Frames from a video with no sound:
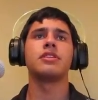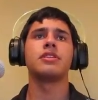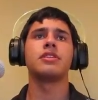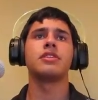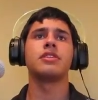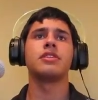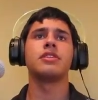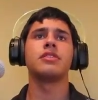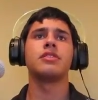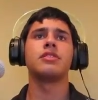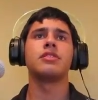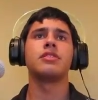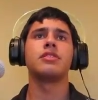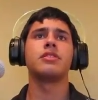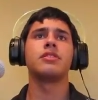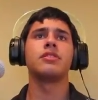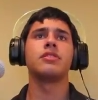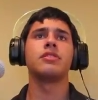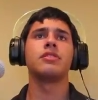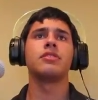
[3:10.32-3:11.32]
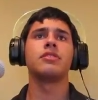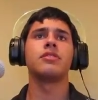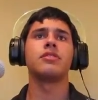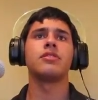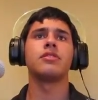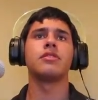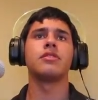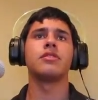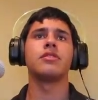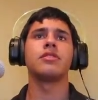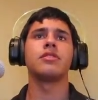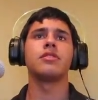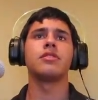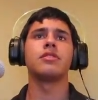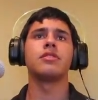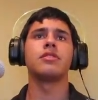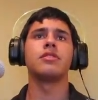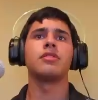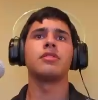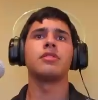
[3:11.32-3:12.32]

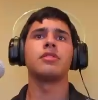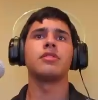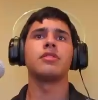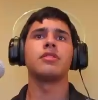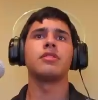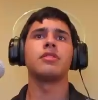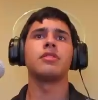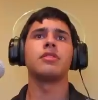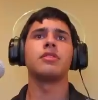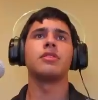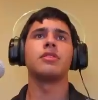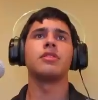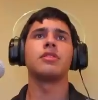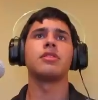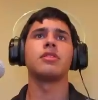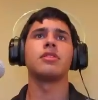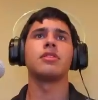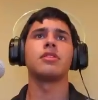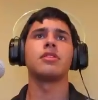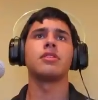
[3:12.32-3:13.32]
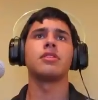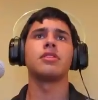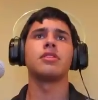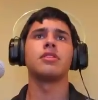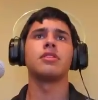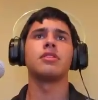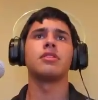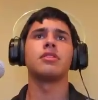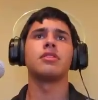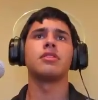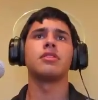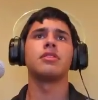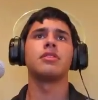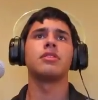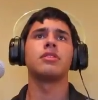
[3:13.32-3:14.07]
(no one is talking)